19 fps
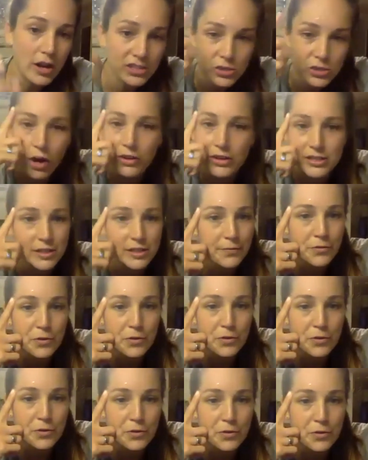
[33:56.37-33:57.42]
So all this
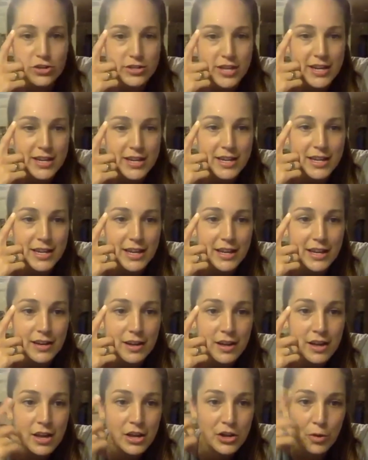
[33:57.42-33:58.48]
information you're taking in,
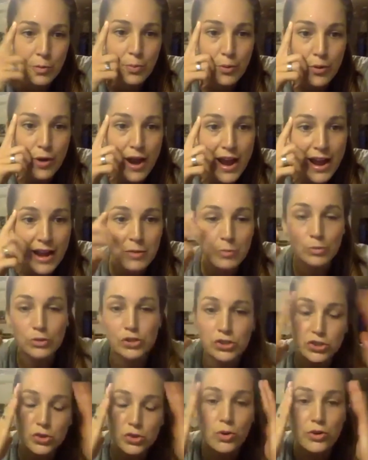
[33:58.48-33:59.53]
your brain will
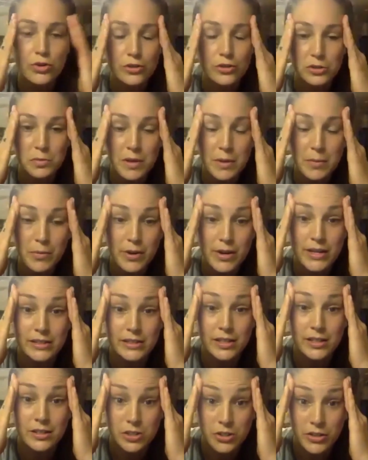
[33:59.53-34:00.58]
store those memories
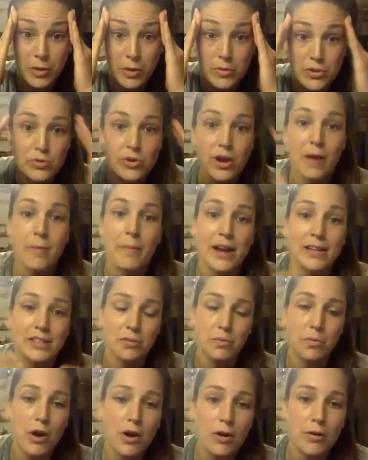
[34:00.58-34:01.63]
so that when you come back
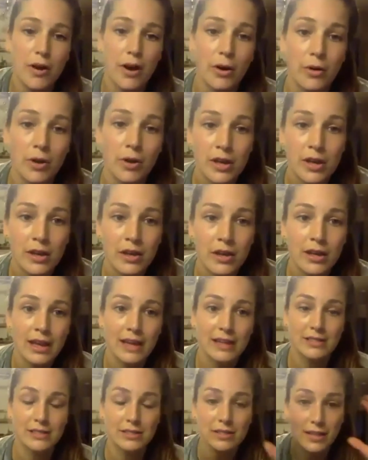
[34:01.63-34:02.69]
tomorrow,
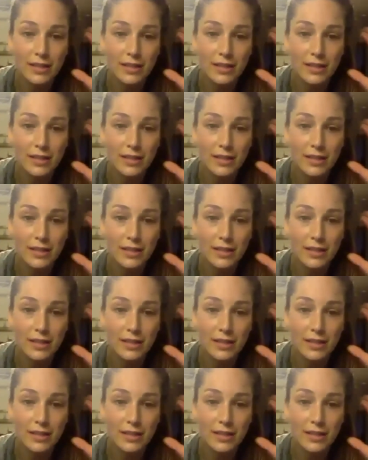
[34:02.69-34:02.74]
it's